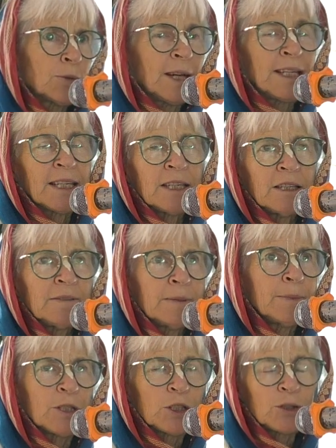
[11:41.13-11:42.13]
great care of him,
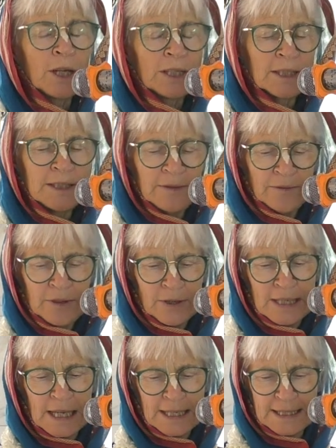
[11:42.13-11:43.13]
instructed him very
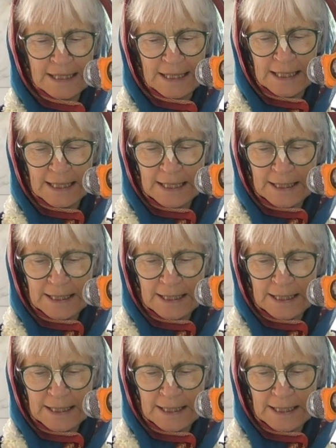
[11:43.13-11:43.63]
nicely.